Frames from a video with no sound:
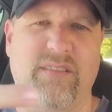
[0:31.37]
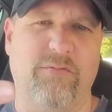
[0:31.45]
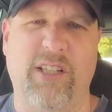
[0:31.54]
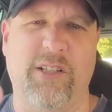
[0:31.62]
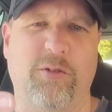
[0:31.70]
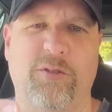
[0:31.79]

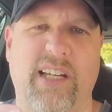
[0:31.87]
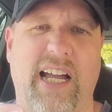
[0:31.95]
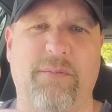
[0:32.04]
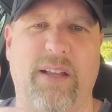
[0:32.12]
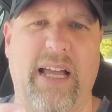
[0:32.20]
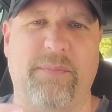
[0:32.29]
really cool
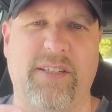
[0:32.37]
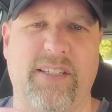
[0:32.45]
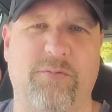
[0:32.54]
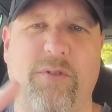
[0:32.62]
time lapses.